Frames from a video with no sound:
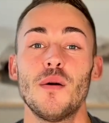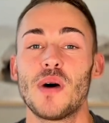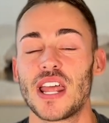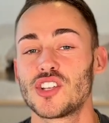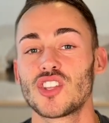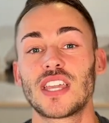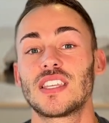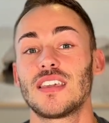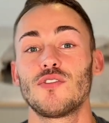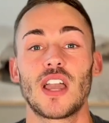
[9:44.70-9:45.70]
but I just like to
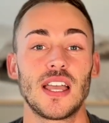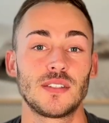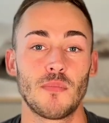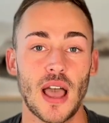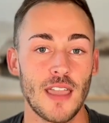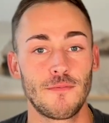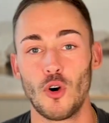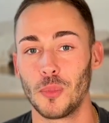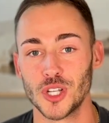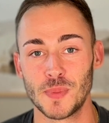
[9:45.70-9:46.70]
give you guys my full
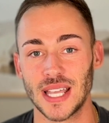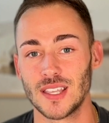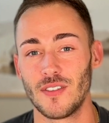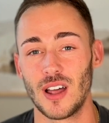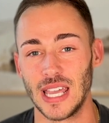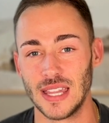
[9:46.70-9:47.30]
perspective on it.